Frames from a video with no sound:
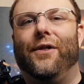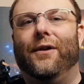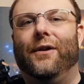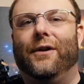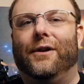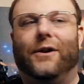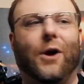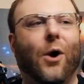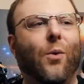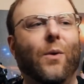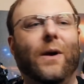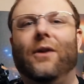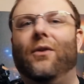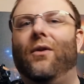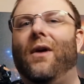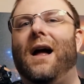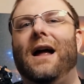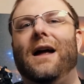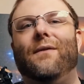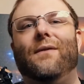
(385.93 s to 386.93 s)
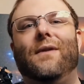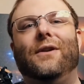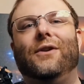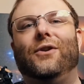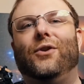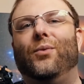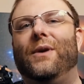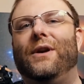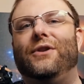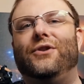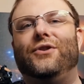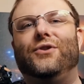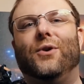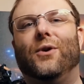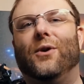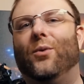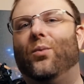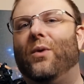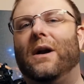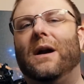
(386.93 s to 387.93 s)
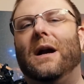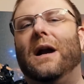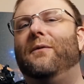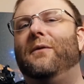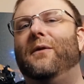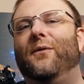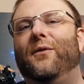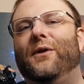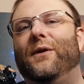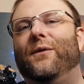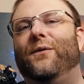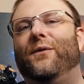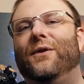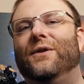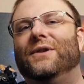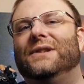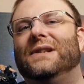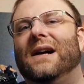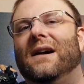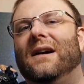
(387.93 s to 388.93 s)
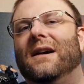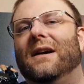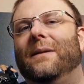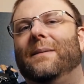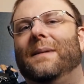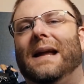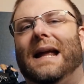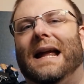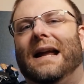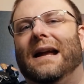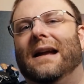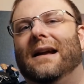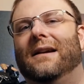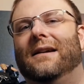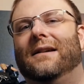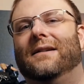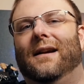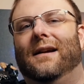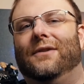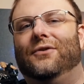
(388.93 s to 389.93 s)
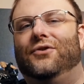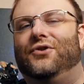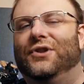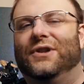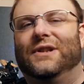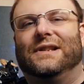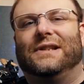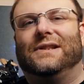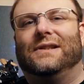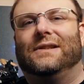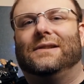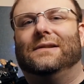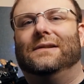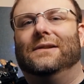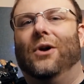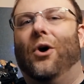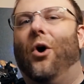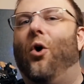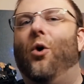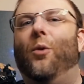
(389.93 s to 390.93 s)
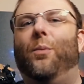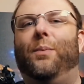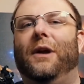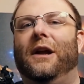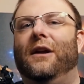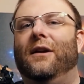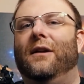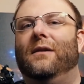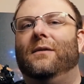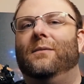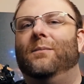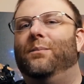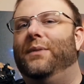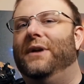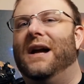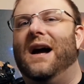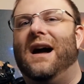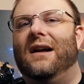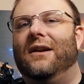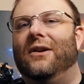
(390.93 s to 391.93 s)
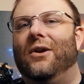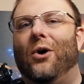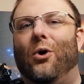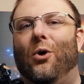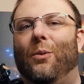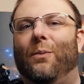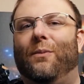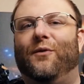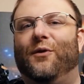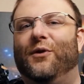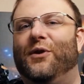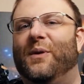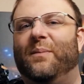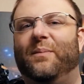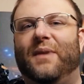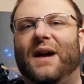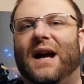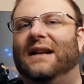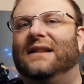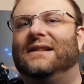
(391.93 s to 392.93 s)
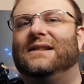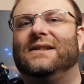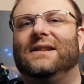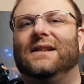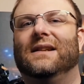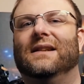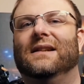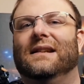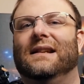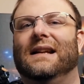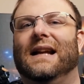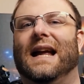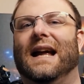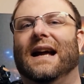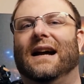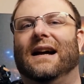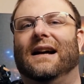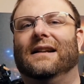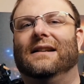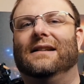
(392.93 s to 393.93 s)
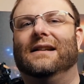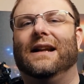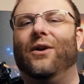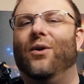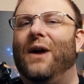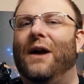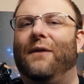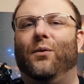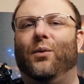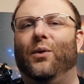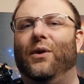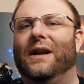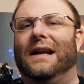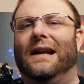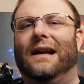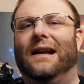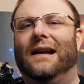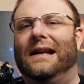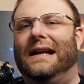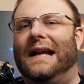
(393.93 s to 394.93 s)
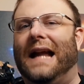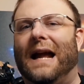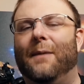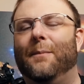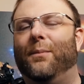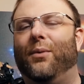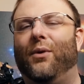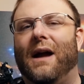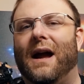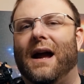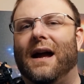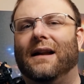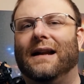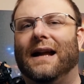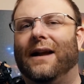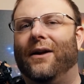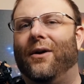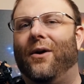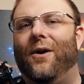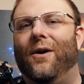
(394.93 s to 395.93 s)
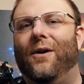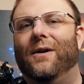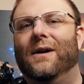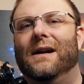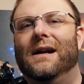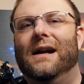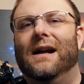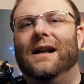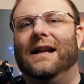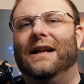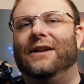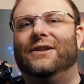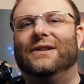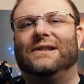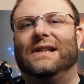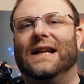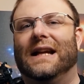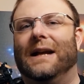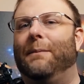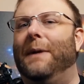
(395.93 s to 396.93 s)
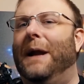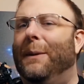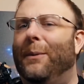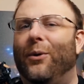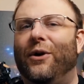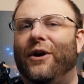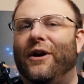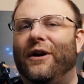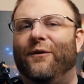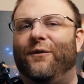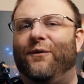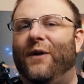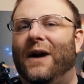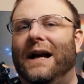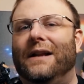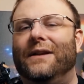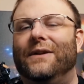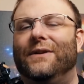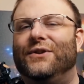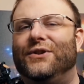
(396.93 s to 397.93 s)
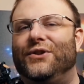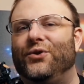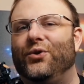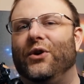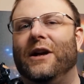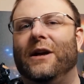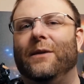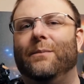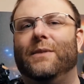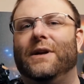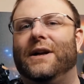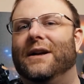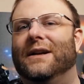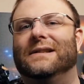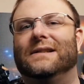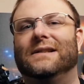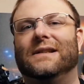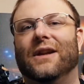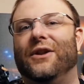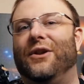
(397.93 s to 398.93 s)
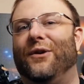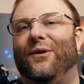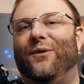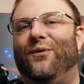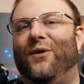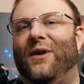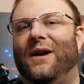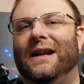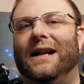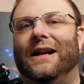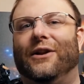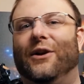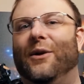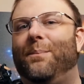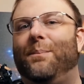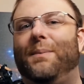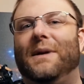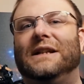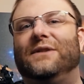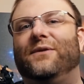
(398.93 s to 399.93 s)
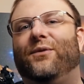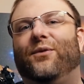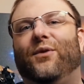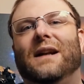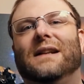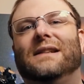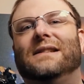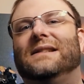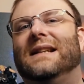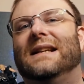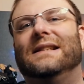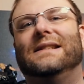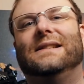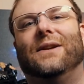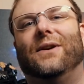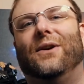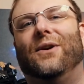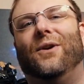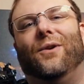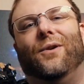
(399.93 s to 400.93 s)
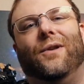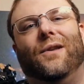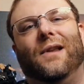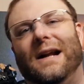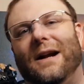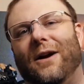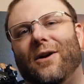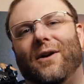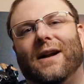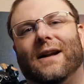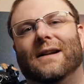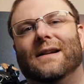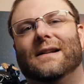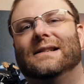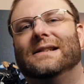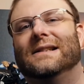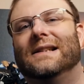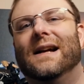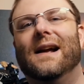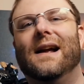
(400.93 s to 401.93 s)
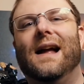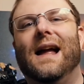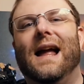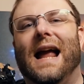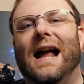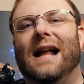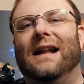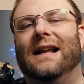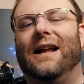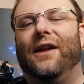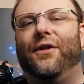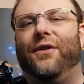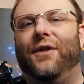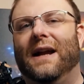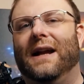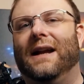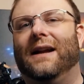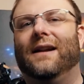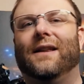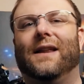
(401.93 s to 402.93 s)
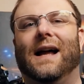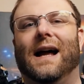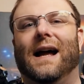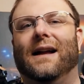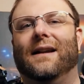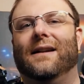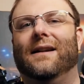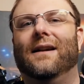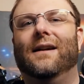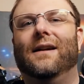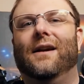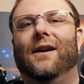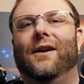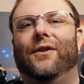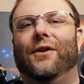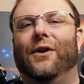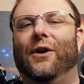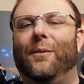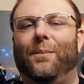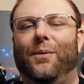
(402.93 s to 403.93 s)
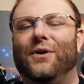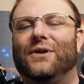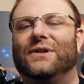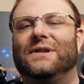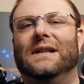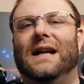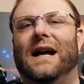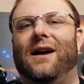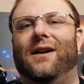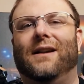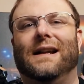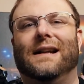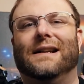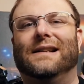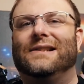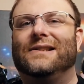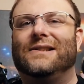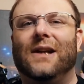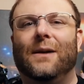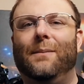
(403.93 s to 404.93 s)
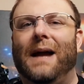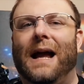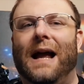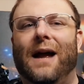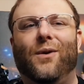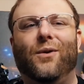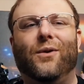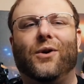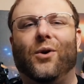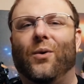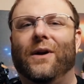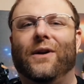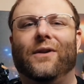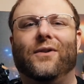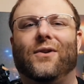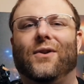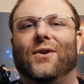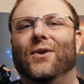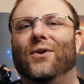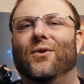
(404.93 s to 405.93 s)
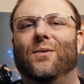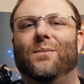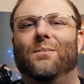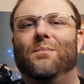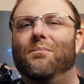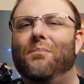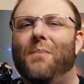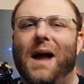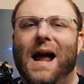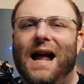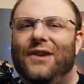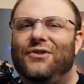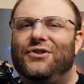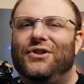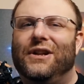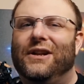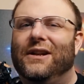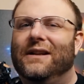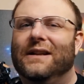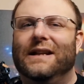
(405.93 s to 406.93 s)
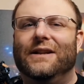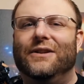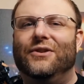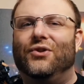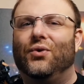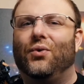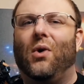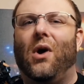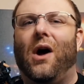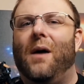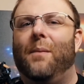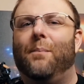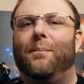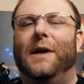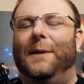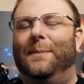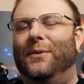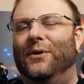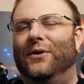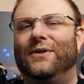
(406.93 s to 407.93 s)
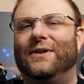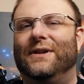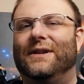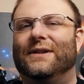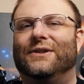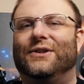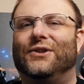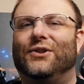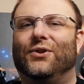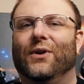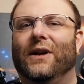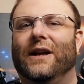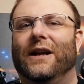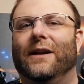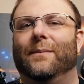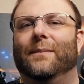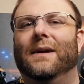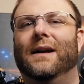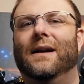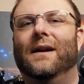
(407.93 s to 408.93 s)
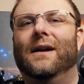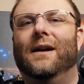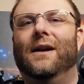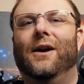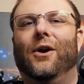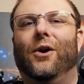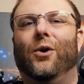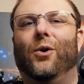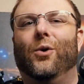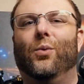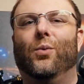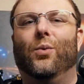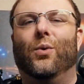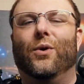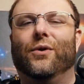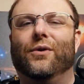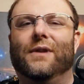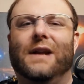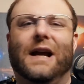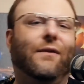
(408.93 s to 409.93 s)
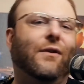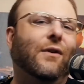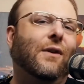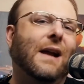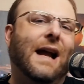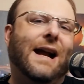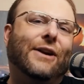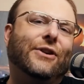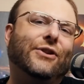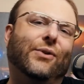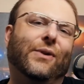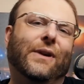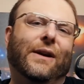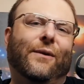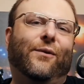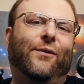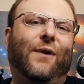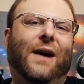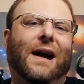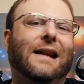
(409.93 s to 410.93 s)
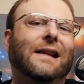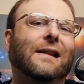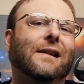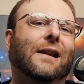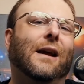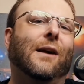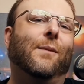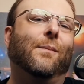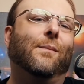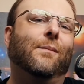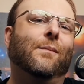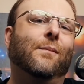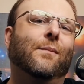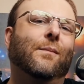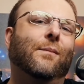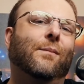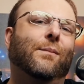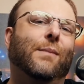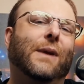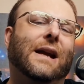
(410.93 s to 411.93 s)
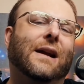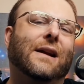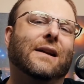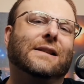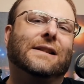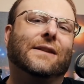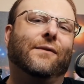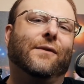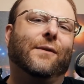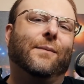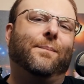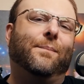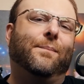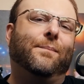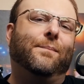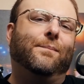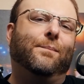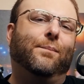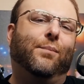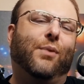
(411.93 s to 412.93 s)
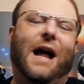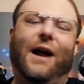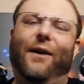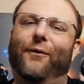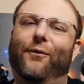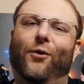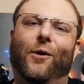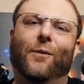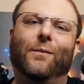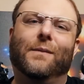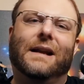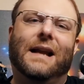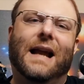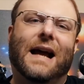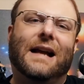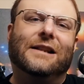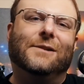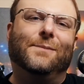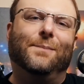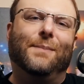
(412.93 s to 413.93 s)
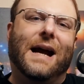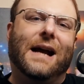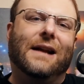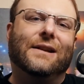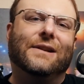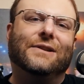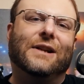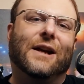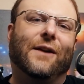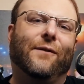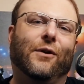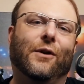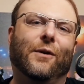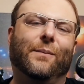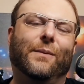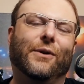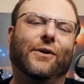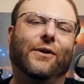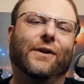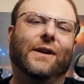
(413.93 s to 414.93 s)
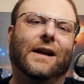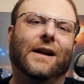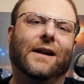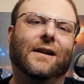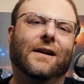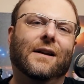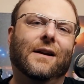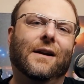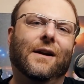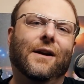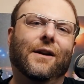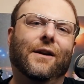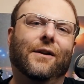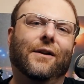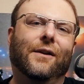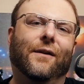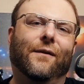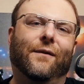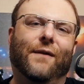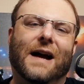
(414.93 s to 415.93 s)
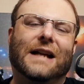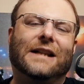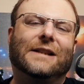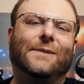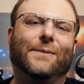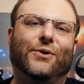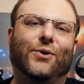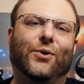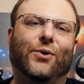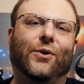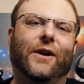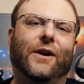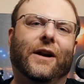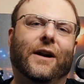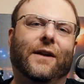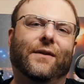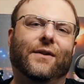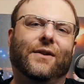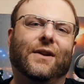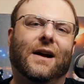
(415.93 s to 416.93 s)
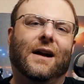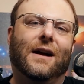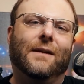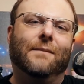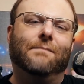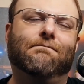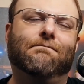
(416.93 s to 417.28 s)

going live on Twitch or wherever for the first time and just hoping beyond hope for the best. And they don't have really a game plan at all. They just think people are going to find their stream because they're funny. Their best friend says they're hilarious. And they think that their personality is somehow going to magically draw people to the stream who will never actually find them because of a platform that has bad discoverability the vast majority of the time.